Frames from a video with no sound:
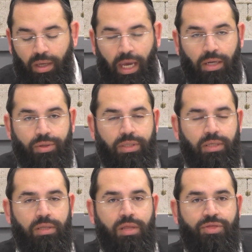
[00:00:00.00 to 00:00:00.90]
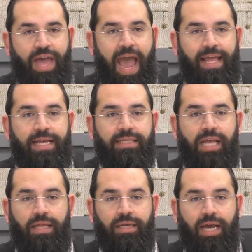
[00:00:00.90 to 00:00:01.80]
Einodin. That is
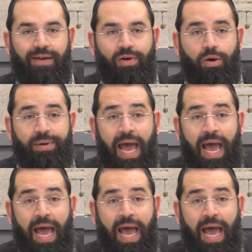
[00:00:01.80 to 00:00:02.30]
not the kal v'chomer.